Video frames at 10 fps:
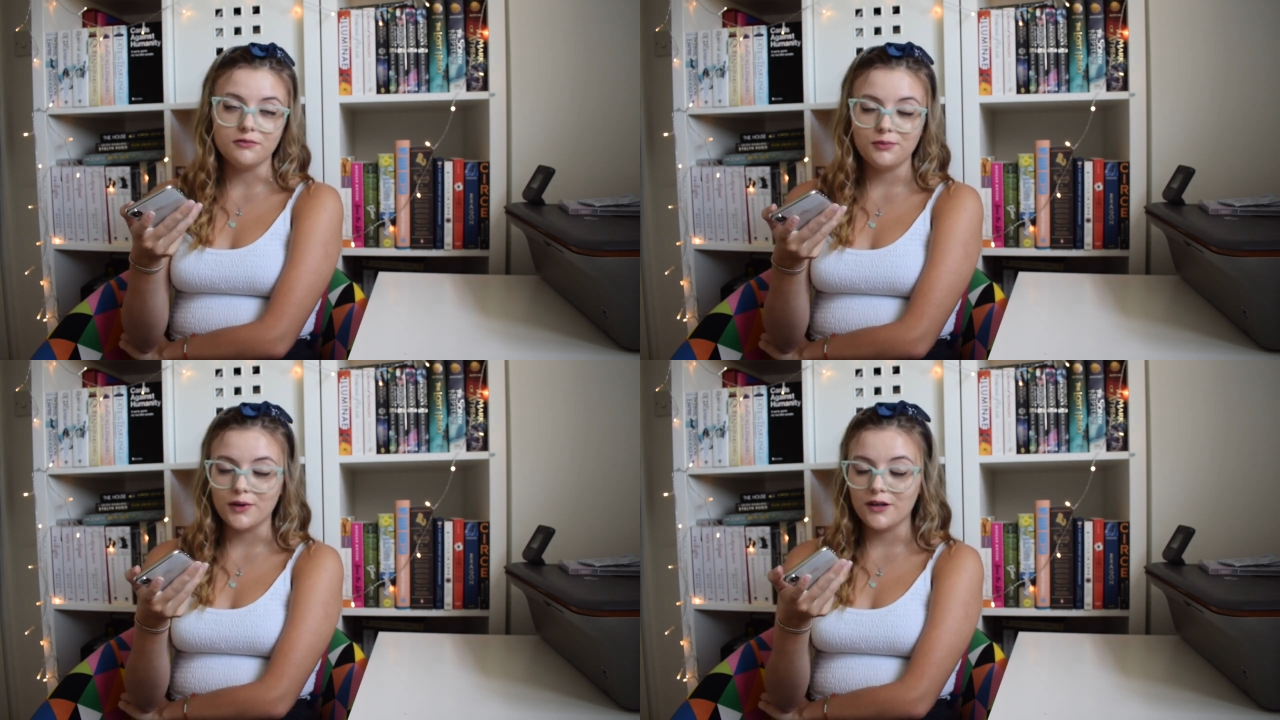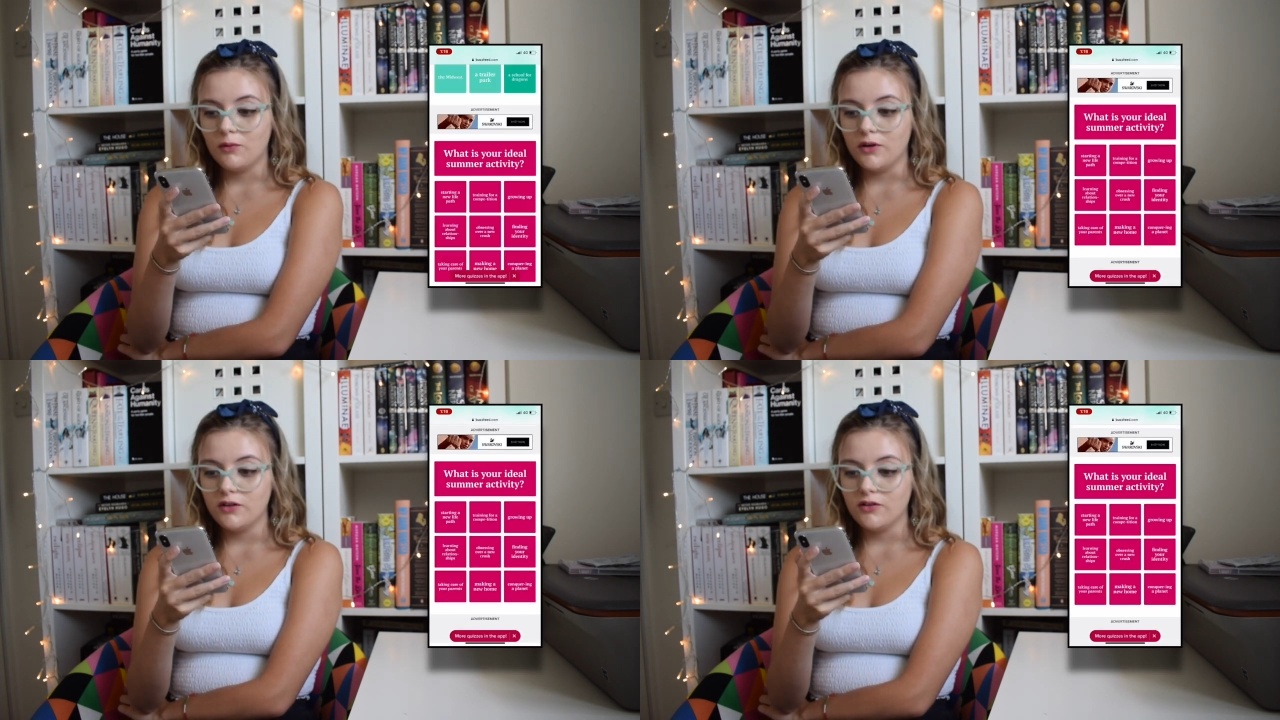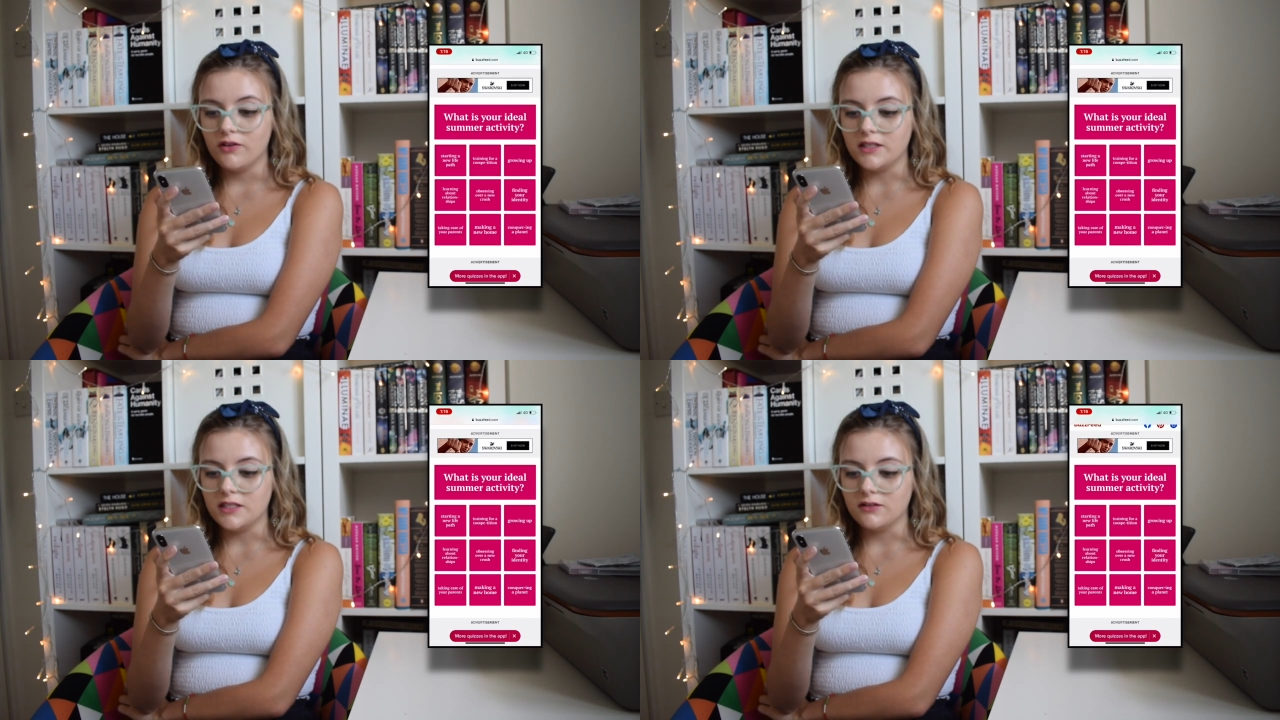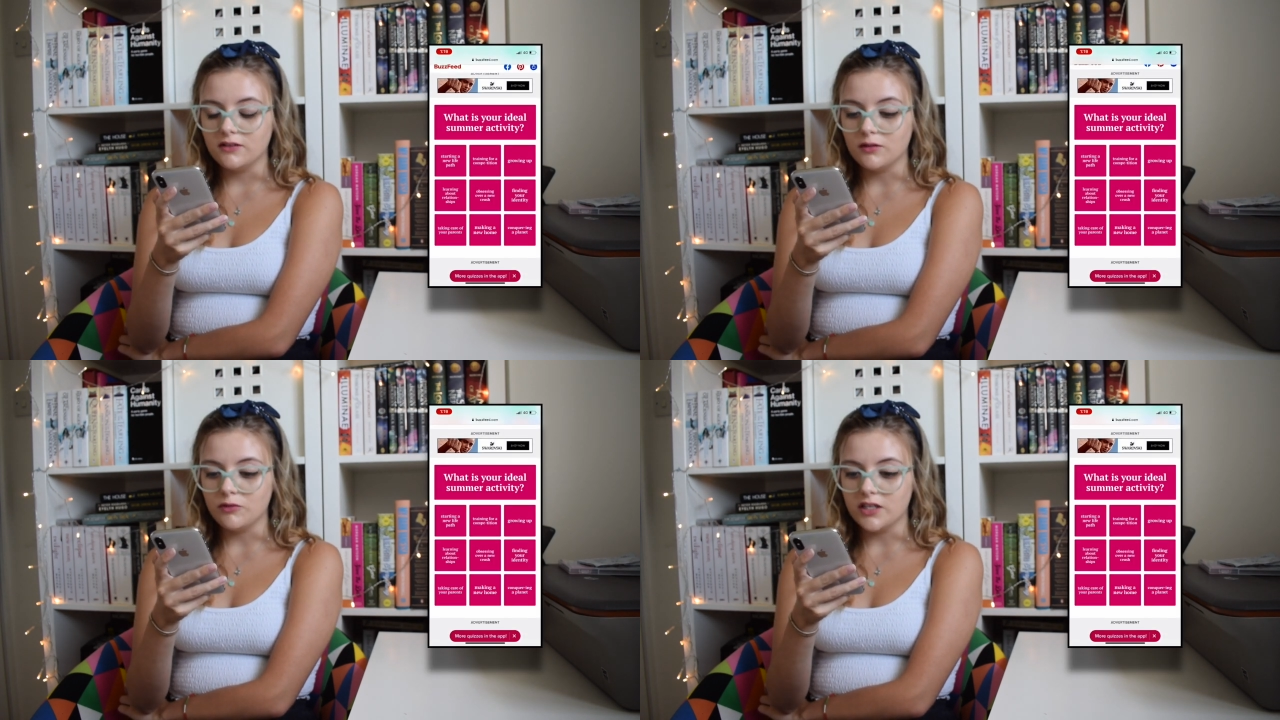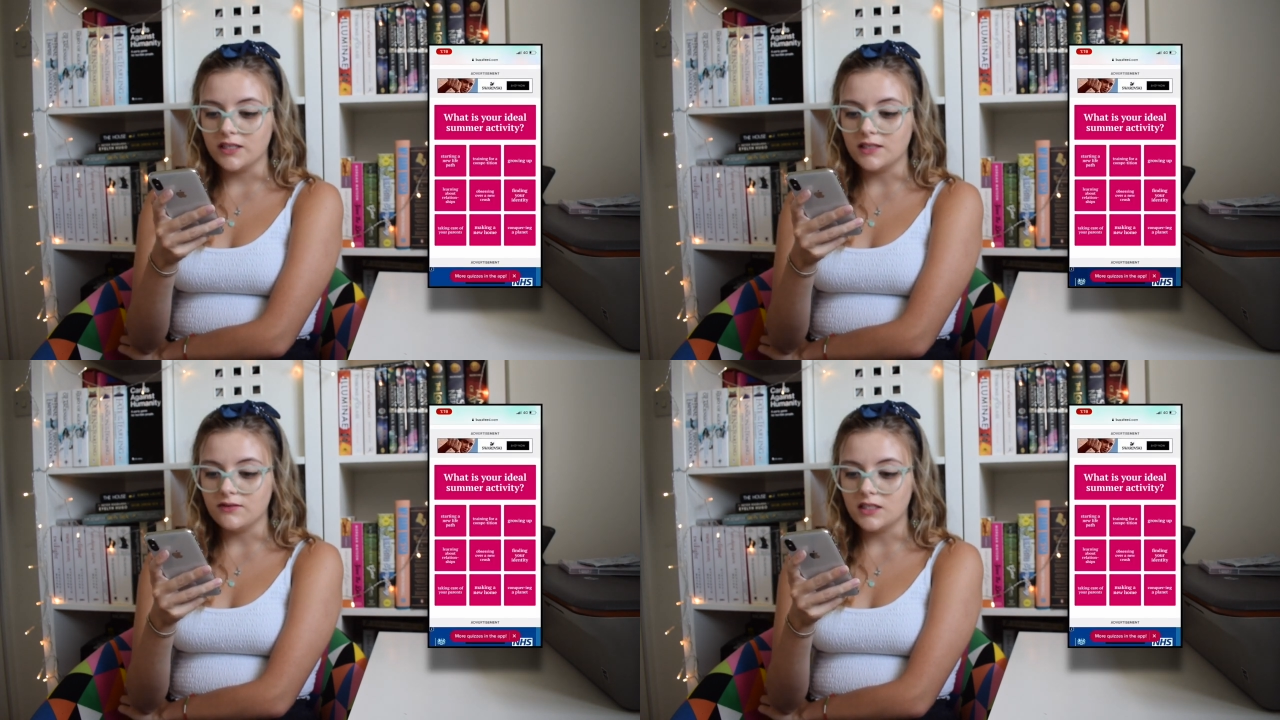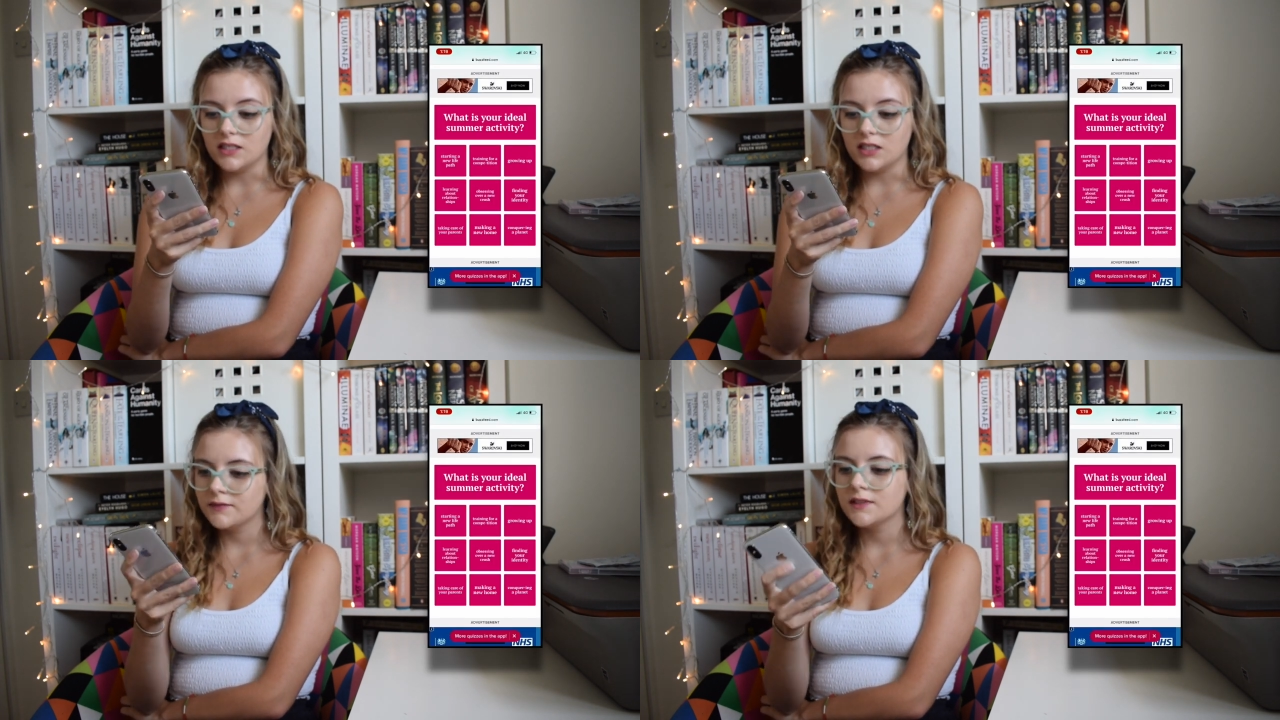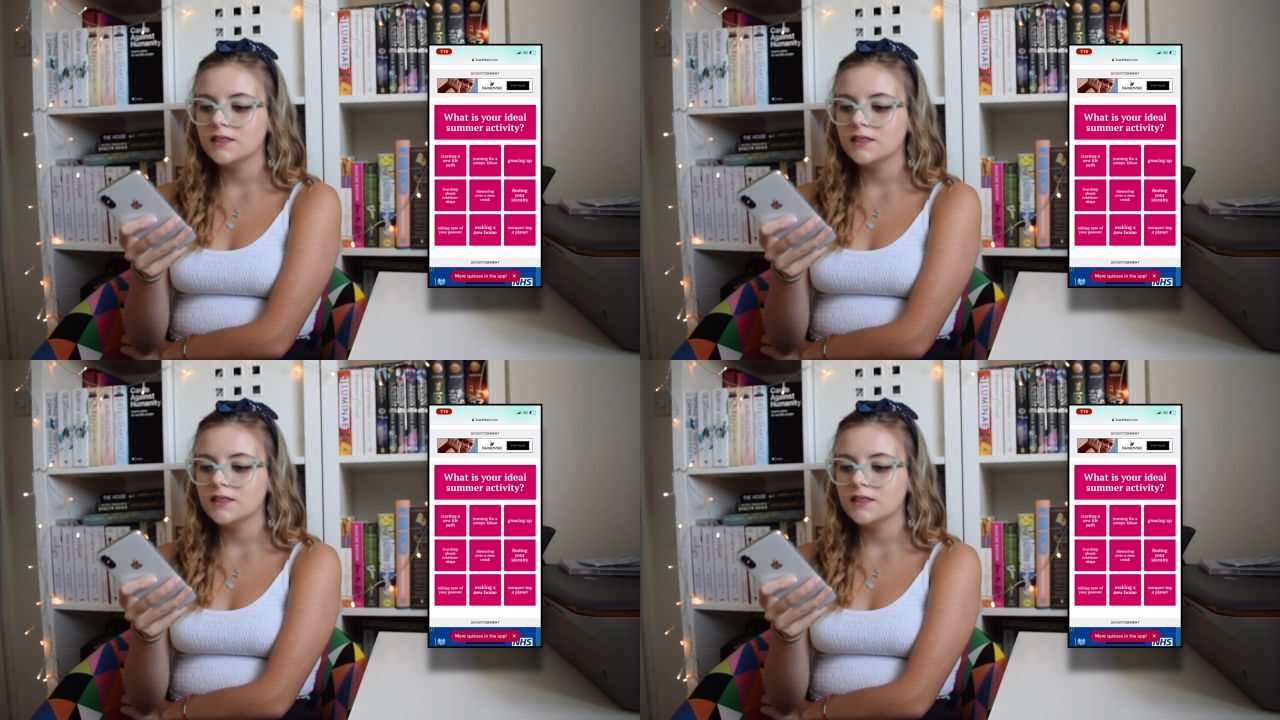but what is your ideal summer activity?